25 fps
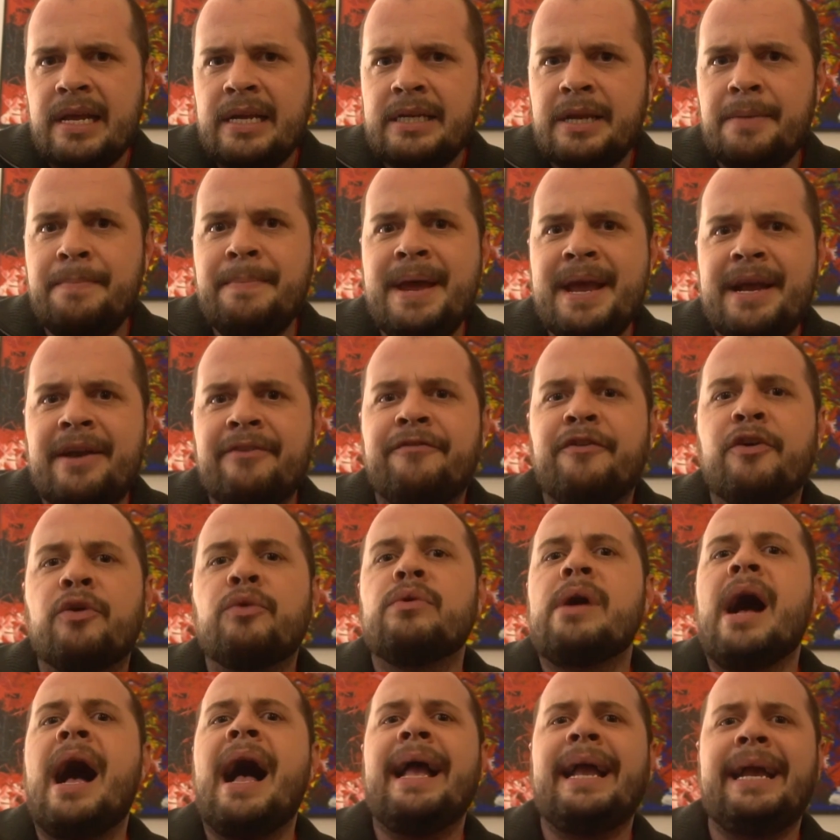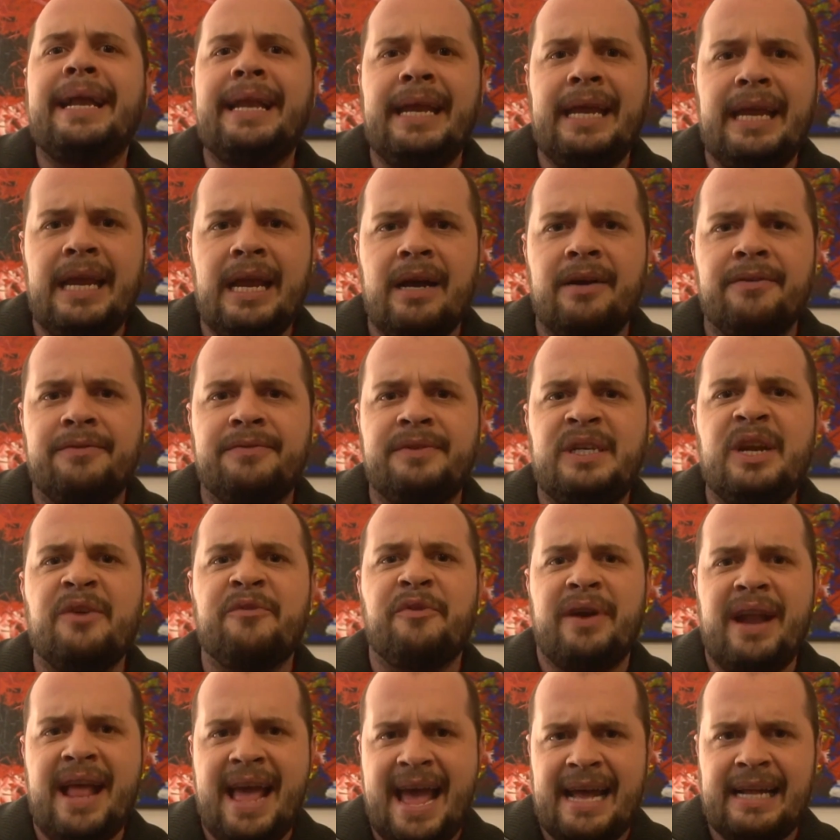to make a variety of
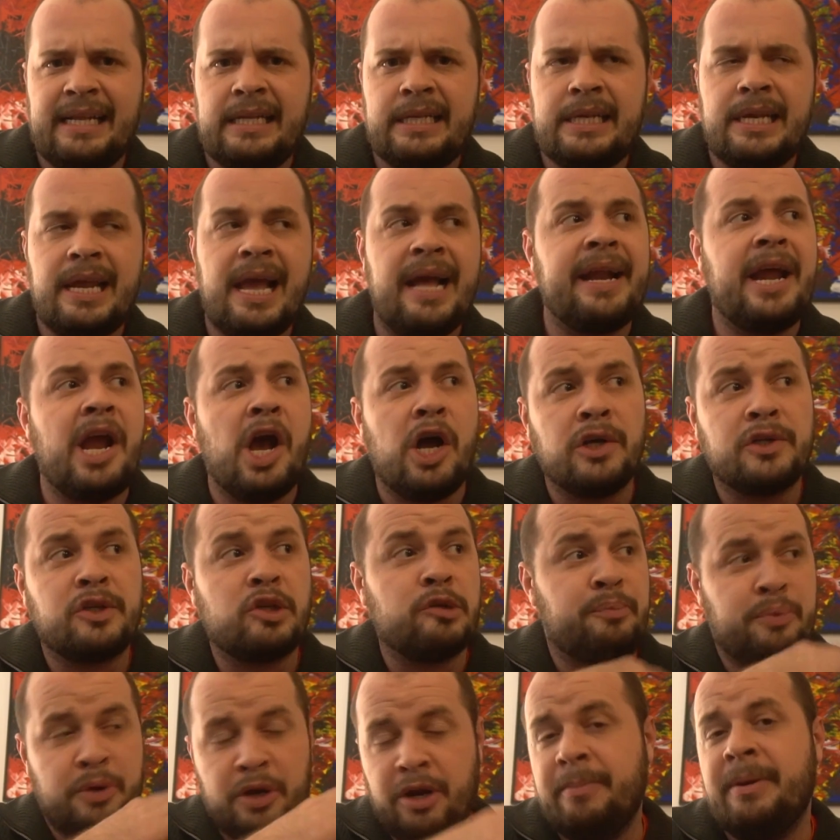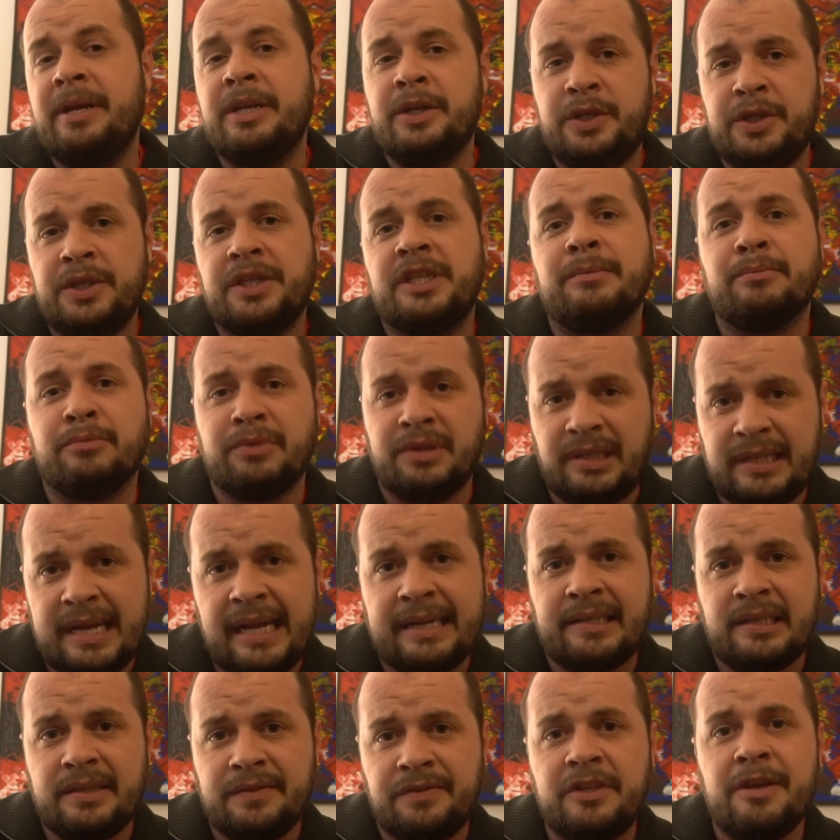different hets, and I also put them into some
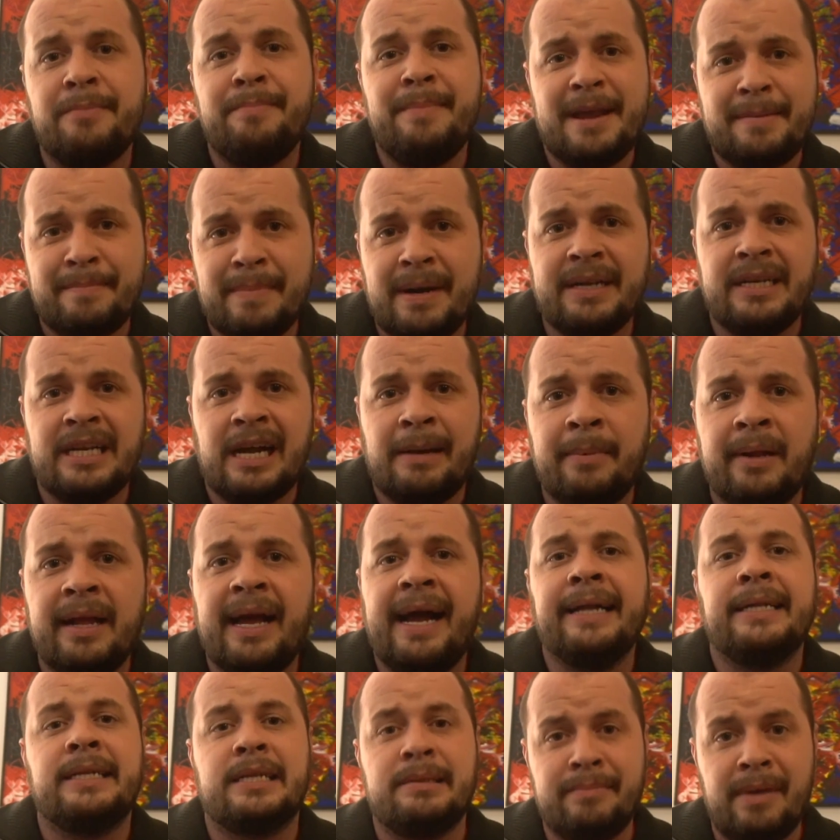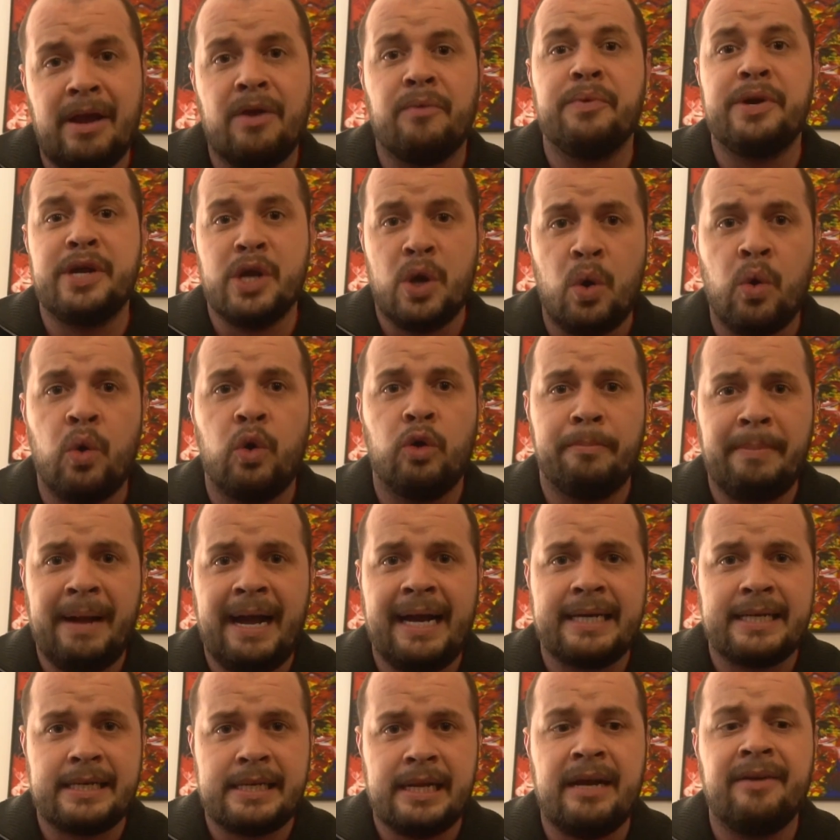recessives to make my double hets and my real
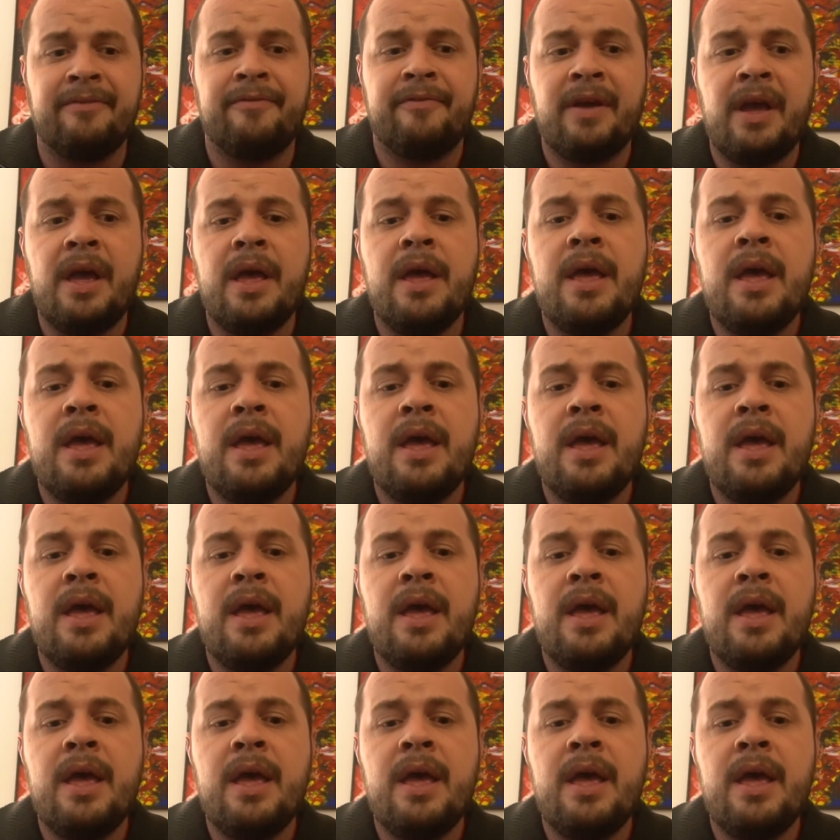holdback stuff.